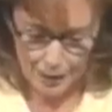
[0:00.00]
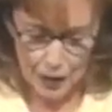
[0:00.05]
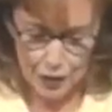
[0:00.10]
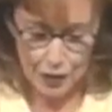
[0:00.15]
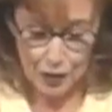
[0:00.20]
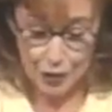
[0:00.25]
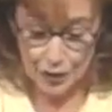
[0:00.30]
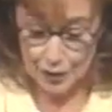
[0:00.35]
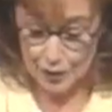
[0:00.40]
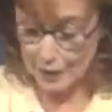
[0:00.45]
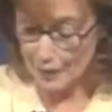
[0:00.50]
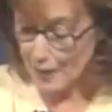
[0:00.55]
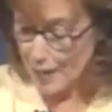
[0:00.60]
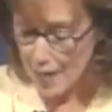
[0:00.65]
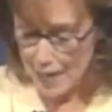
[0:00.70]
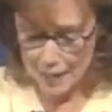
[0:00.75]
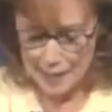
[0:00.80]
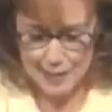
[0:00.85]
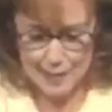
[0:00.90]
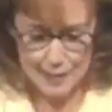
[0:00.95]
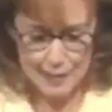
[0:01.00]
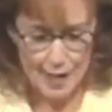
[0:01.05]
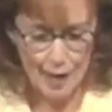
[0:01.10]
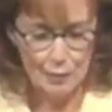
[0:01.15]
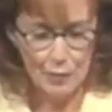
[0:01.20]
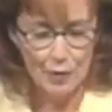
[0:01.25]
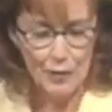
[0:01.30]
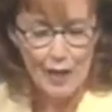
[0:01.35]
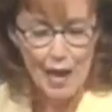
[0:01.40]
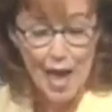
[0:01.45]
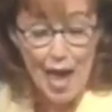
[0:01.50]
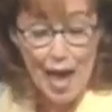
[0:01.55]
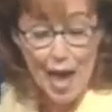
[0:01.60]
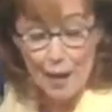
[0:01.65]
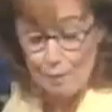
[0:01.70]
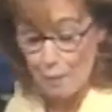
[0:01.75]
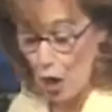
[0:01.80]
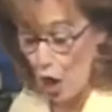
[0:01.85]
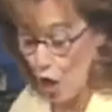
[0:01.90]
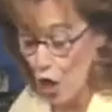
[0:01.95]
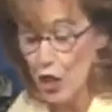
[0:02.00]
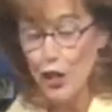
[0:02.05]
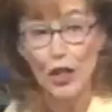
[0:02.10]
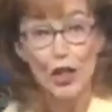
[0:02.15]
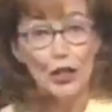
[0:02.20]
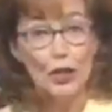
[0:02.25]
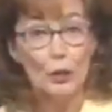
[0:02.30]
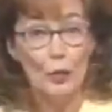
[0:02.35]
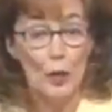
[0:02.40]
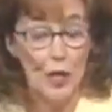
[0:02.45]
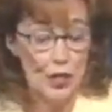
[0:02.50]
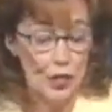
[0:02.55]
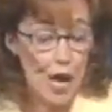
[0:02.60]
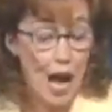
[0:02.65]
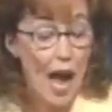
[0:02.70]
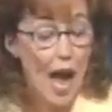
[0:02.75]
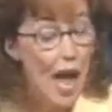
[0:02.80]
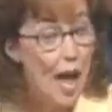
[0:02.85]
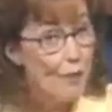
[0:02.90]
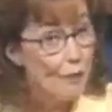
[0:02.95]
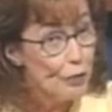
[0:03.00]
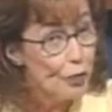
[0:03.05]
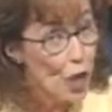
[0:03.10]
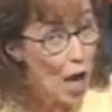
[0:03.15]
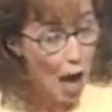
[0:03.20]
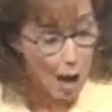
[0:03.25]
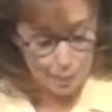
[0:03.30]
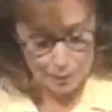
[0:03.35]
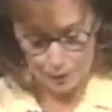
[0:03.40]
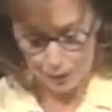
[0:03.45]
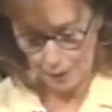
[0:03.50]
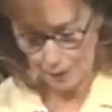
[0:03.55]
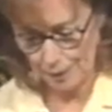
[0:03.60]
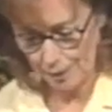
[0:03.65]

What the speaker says: to this, I'm gonna add my onions, which I have chopped.